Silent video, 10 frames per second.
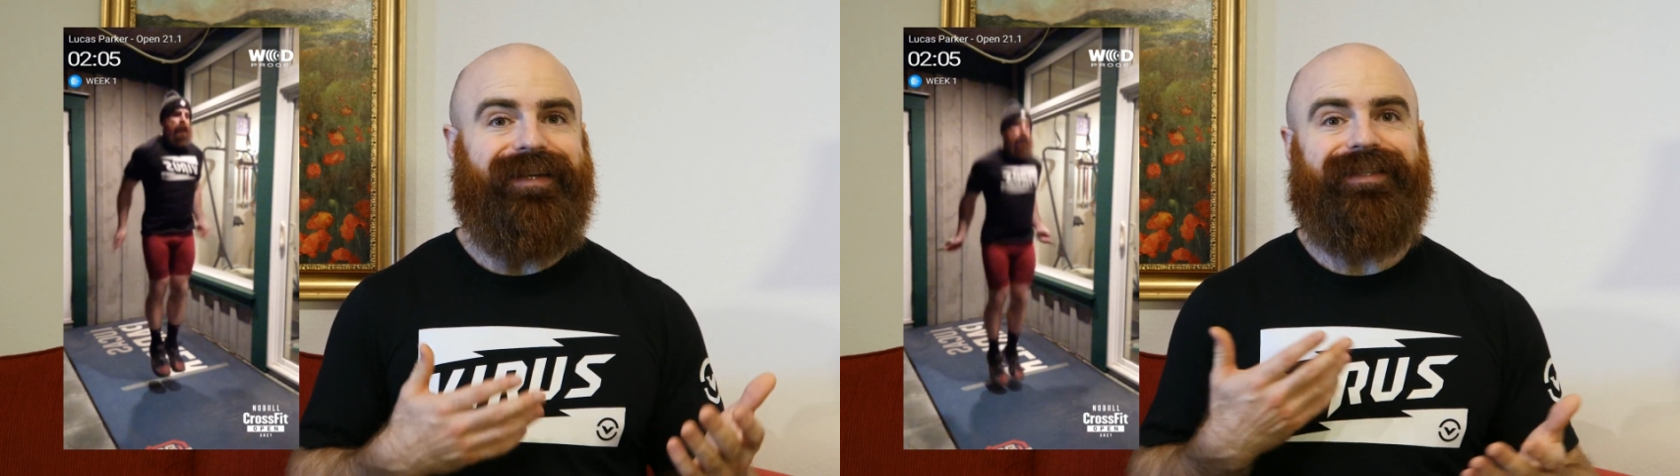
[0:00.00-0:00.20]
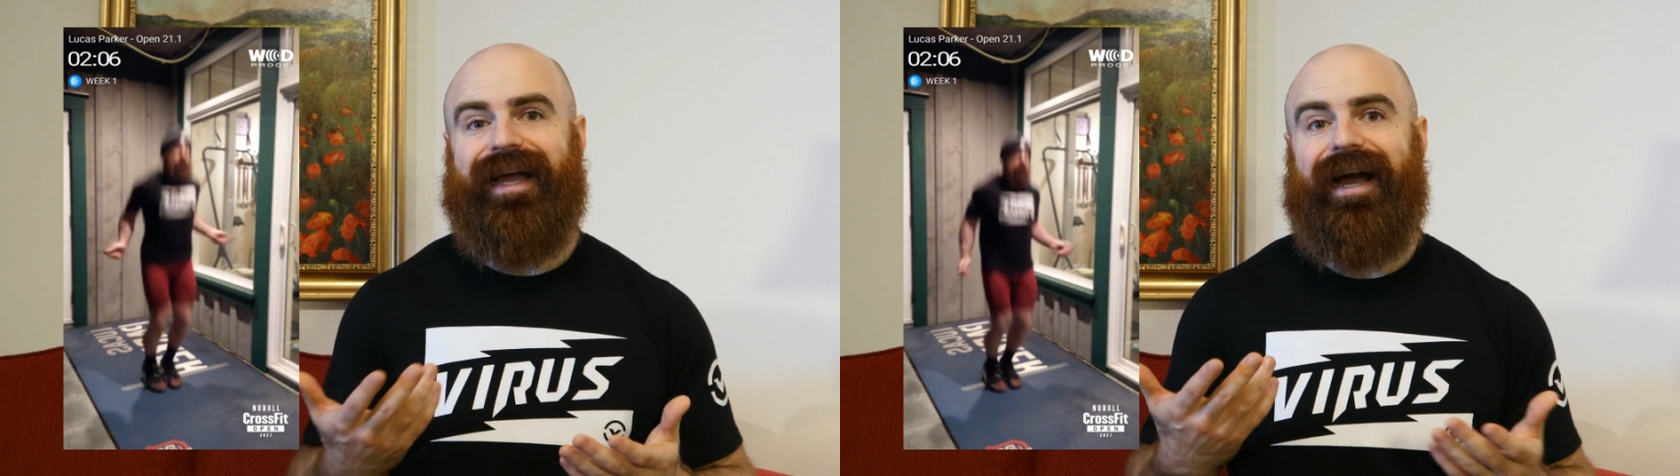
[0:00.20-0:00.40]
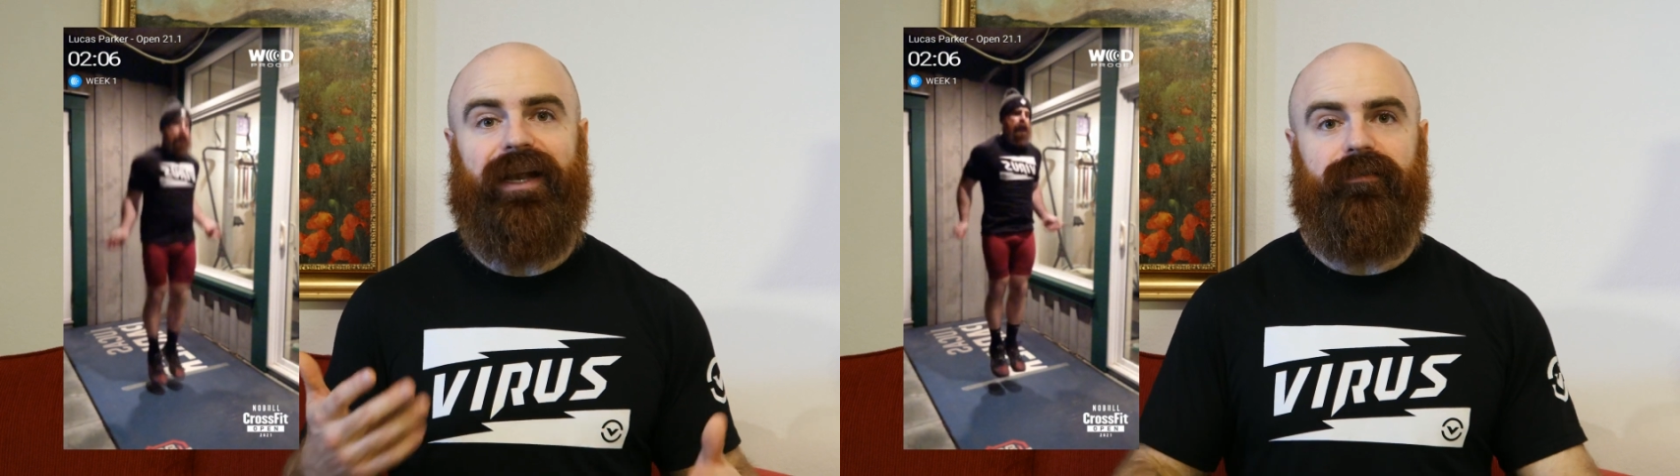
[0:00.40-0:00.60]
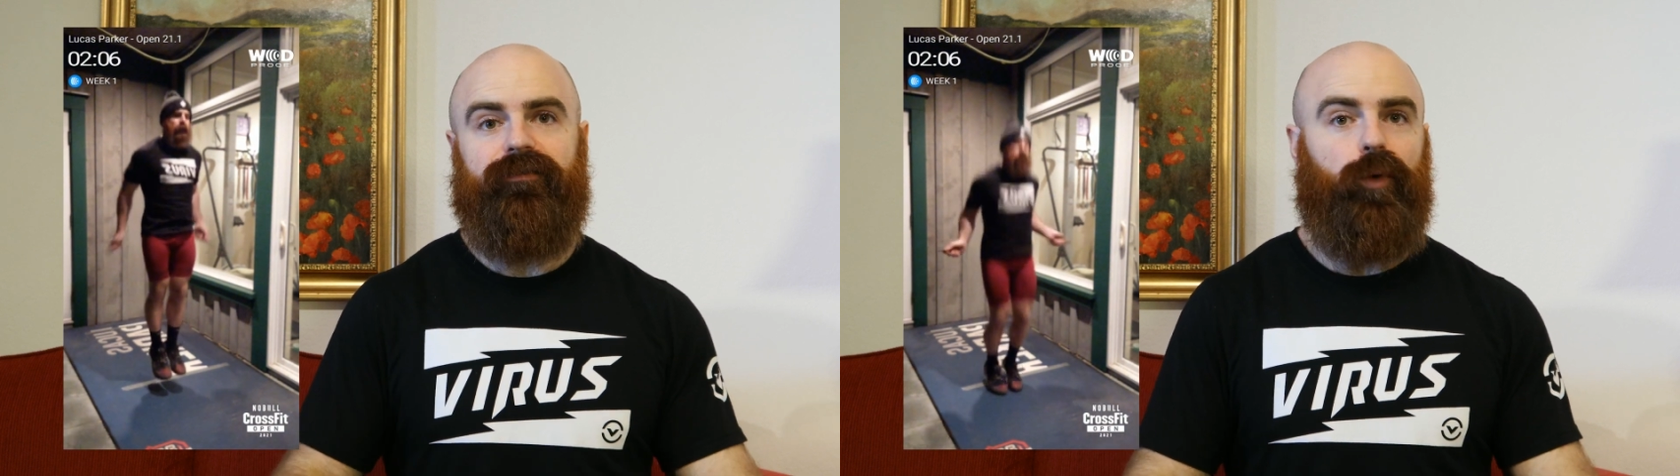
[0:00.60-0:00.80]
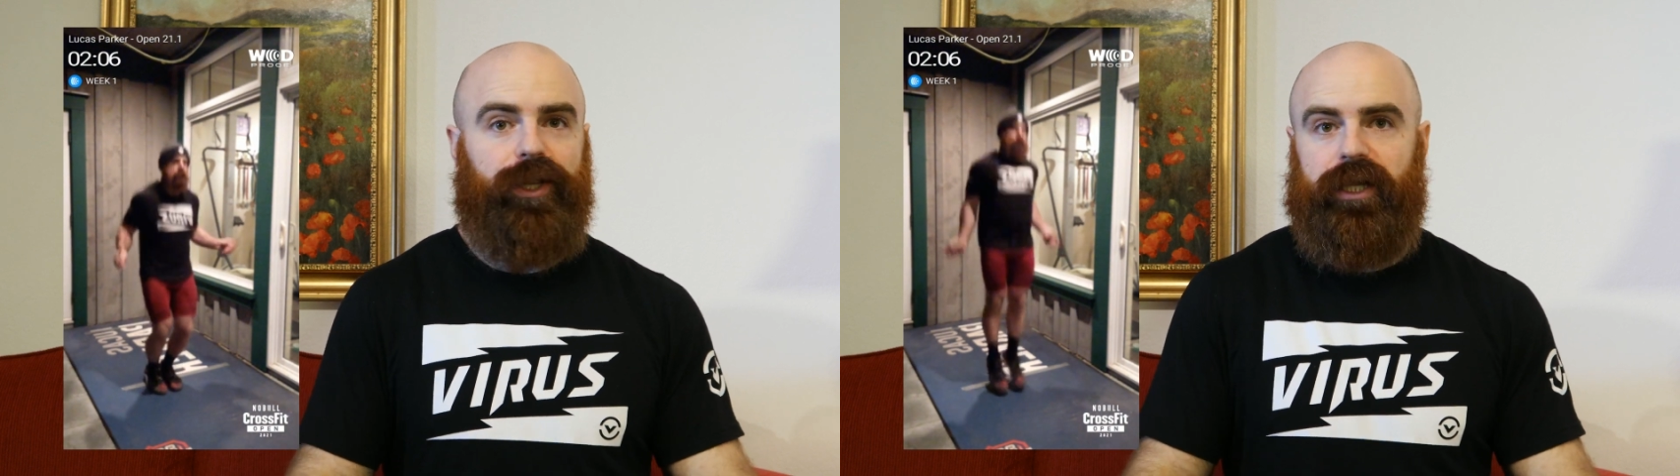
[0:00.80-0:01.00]
that's kind
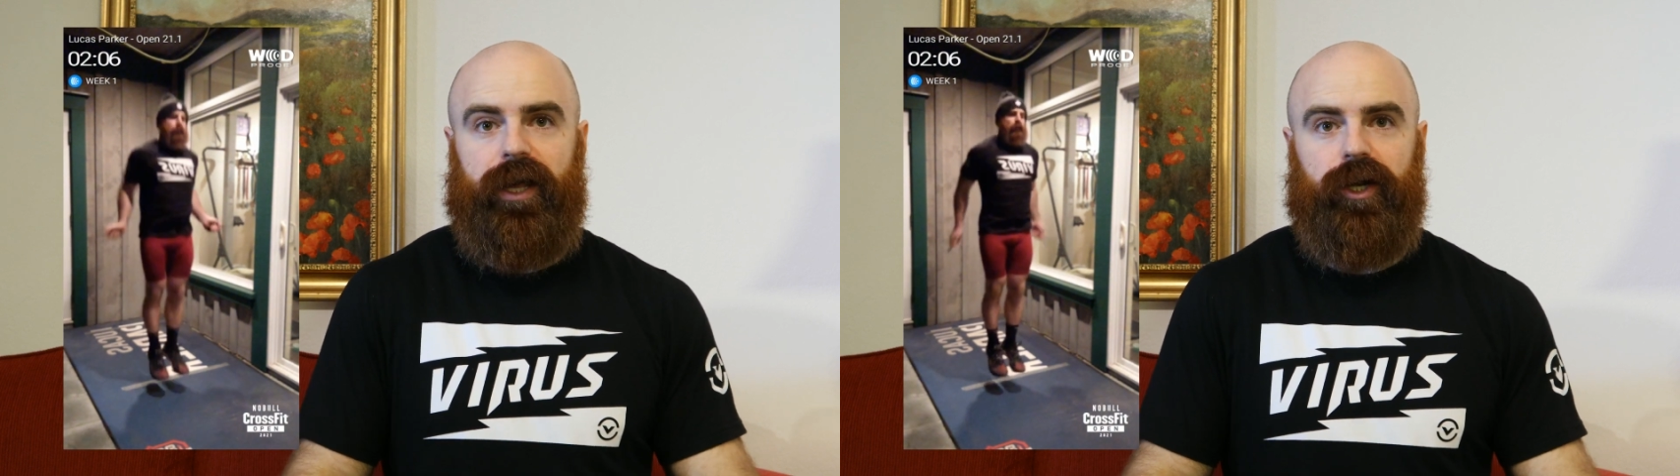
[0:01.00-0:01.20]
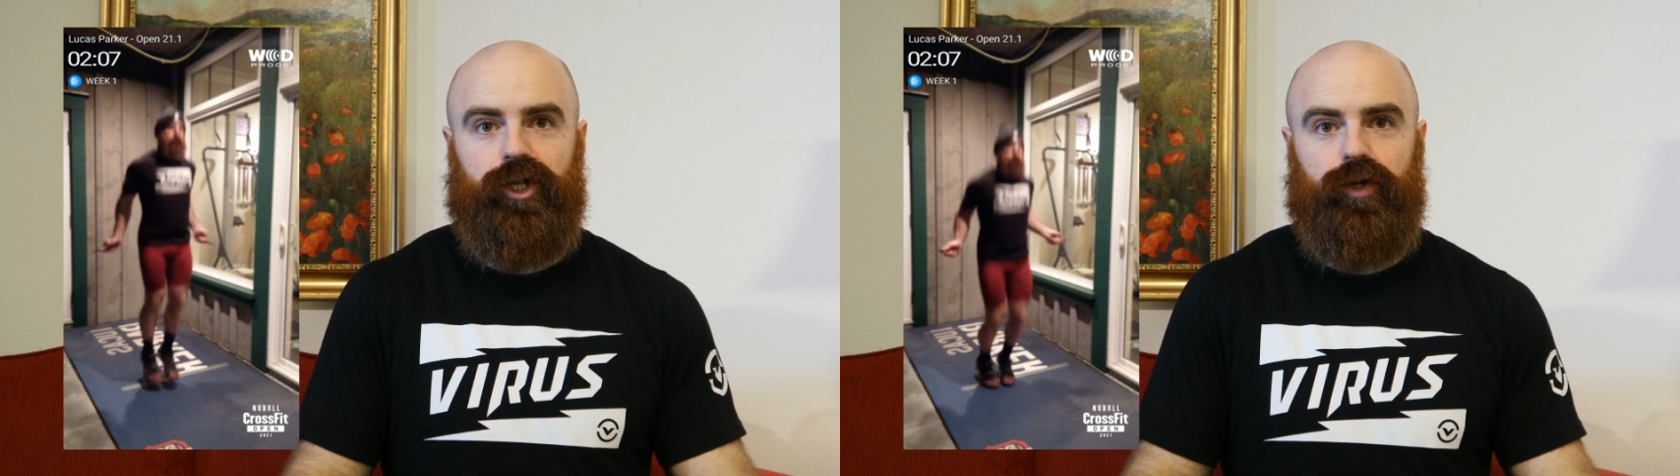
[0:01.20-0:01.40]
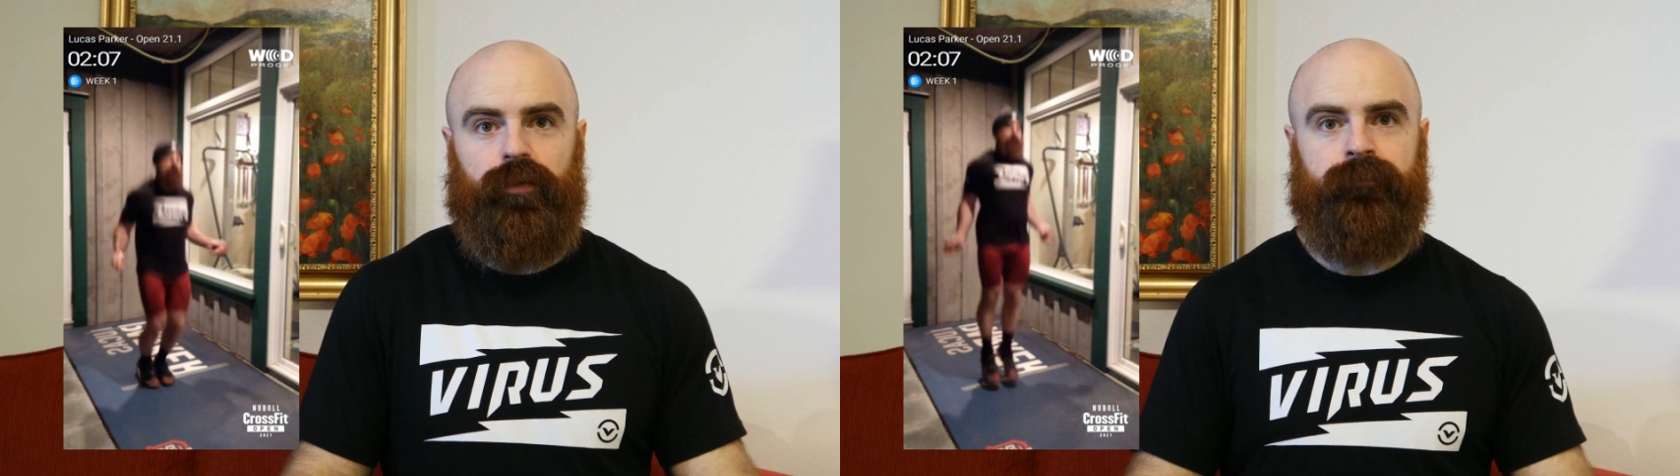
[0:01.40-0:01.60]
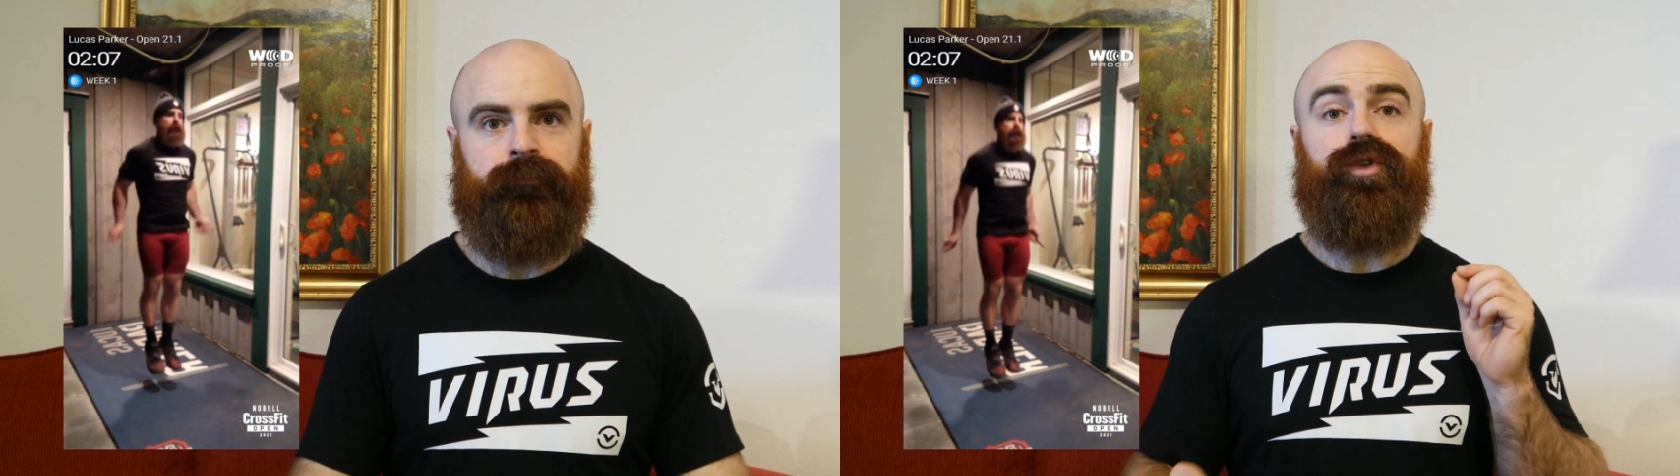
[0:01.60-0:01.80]
of what you got to do.